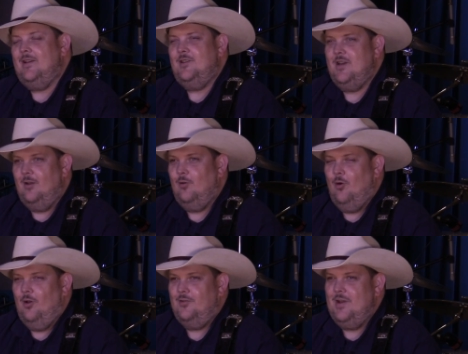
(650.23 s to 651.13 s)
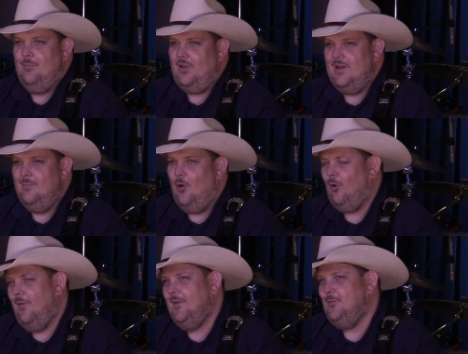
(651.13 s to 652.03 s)
to single coils and play you more
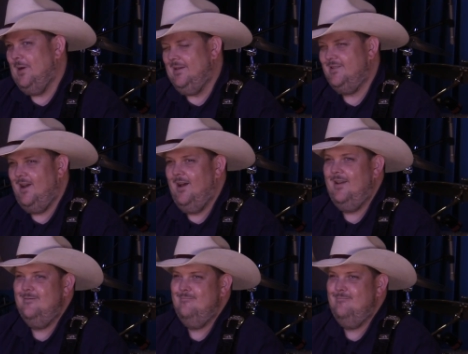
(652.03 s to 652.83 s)
on the tweed side.